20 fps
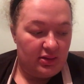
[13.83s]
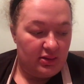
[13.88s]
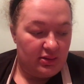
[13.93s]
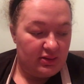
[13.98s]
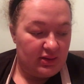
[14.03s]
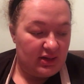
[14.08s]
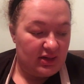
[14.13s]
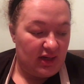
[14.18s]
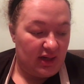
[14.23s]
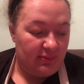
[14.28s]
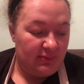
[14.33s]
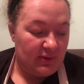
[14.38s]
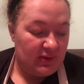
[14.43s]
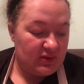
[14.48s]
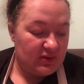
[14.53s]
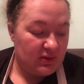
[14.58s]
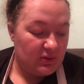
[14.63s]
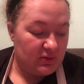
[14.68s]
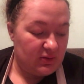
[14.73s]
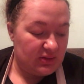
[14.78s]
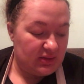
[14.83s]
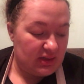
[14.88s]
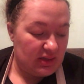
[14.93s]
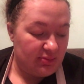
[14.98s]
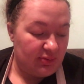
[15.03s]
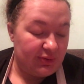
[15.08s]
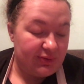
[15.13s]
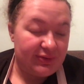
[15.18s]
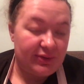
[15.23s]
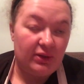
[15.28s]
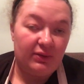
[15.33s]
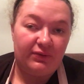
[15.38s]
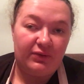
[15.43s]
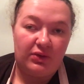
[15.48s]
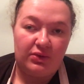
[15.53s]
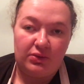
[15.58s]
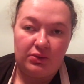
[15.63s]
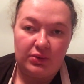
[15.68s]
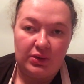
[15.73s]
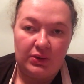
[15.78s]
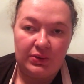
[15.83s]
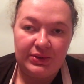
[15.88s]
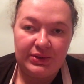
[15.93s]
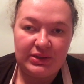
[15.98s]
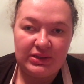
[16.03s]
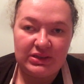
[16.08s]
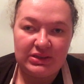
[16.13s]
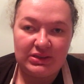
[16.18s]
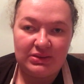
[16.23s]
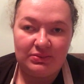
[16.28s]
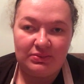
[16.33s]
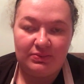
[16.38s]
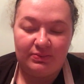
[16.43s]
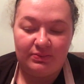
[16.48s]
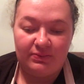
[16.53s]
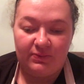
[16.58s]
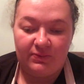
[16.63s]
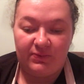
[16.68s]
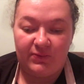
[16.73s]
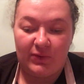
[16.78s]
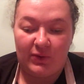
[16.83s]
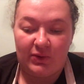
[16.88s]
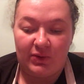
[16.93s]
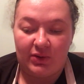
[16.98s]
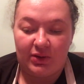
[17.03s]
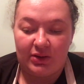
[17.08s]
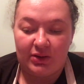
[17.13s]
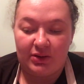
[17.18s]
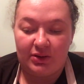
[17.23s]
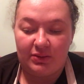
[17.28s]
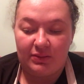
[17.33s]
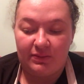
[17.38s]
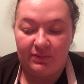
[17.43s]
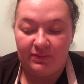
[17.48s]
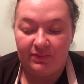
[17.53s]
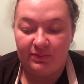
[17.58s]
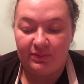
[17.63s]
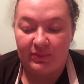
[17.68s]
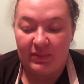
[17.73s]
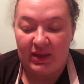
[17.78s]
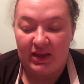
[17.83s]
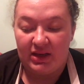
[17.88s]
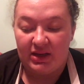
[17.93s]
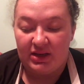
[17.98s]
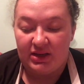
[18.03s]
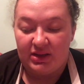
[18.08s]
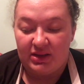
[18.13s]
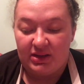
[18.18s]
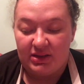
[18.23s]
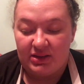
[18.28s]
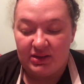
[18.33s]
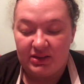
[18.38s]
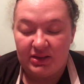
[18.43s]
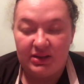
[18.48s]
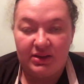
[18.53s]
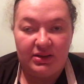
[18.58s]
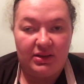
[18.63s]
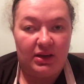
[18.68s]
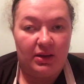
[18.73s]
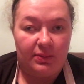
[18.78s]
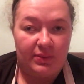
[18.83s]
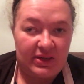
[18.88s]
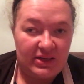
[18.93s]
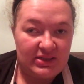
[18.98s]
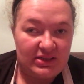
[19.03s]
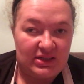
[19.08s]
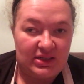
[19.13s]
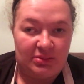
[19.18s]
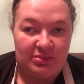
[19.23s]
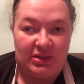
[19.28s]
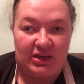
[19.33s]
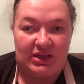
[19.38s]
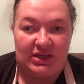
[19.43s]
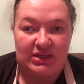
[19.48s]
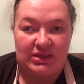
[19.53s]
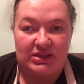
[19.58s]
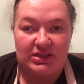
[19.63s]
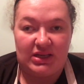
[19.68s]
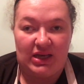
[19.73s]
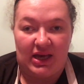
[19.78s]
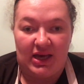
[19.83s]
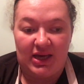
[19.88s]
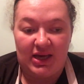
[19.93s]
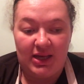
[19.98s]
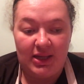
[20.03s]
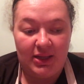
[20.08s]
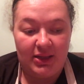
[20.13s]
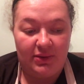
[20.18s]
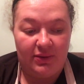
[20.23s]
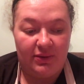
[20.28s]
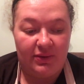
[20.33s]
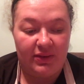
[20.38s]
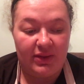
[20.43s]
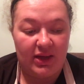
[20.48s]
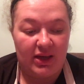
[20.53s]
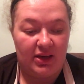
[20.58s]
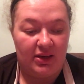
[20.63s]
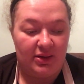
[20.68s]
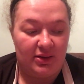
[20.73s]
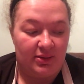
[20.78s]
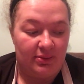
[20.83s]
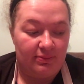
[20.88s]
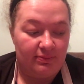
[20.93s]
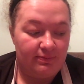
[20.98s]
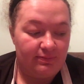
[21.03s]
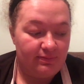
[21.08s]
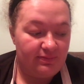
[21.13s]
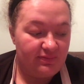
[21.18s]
the comments are disabled till further notice for a reason I'm not going to say. I